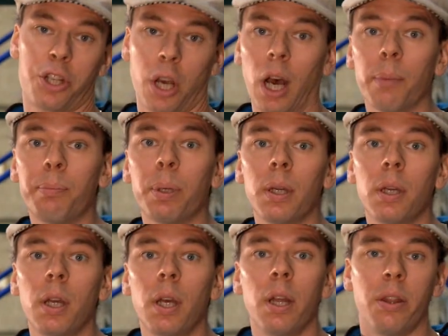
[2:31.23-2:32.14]
up,
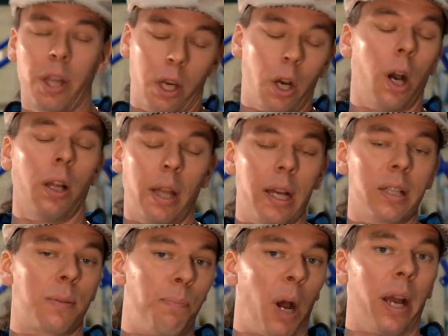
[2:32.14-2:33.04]
they got
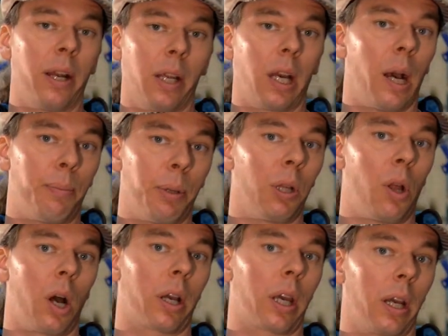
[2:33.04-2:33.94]
less binding up and
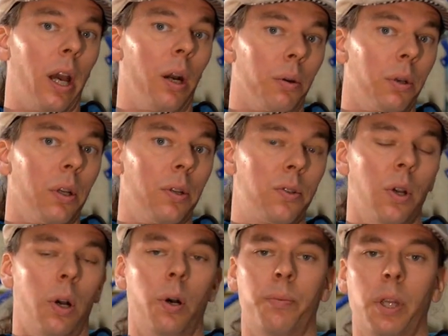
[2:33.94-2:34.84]
locking out.
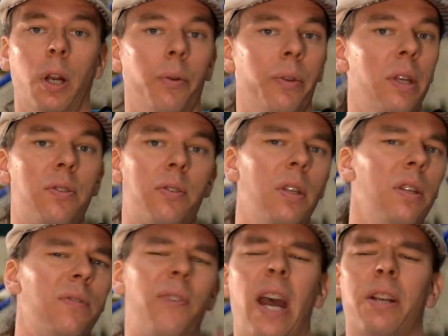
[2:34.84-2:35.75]
So, you know, these,
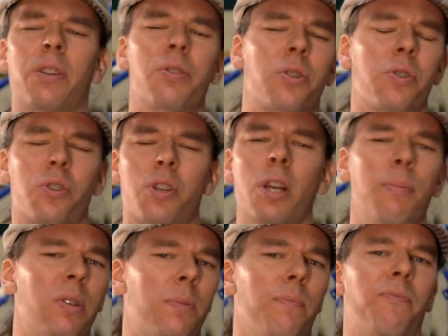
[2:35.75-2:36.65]
these factors, there's going to
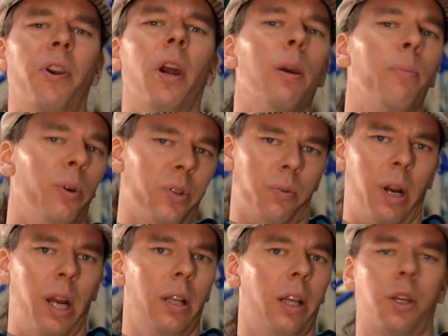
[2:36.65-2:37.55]
be some variables,
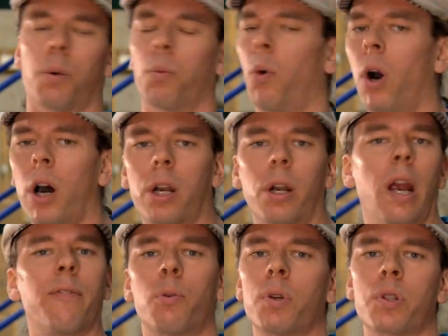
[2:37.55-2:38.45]
right? Like your water,
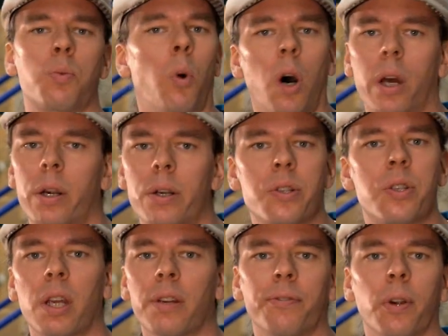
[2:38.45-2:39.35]
everyone's water is
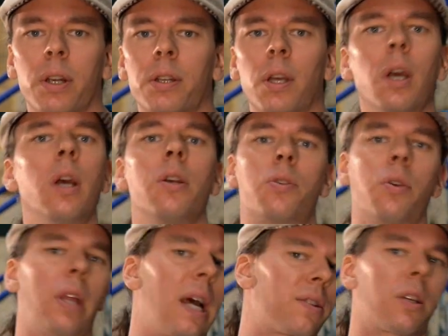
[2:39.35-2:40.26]
different, so
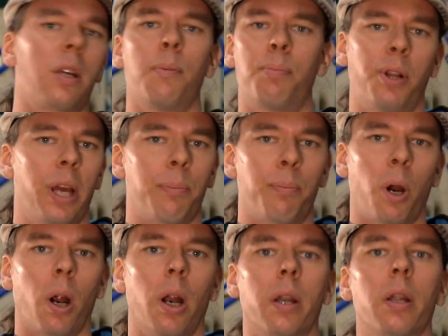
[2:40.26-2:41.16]
that's going to play a
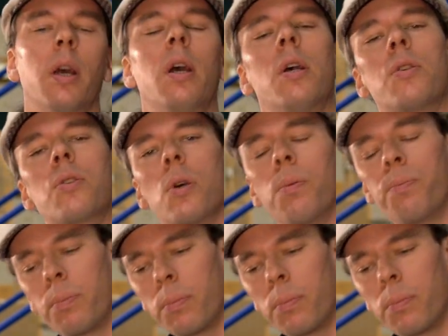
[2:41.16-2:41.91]
part. So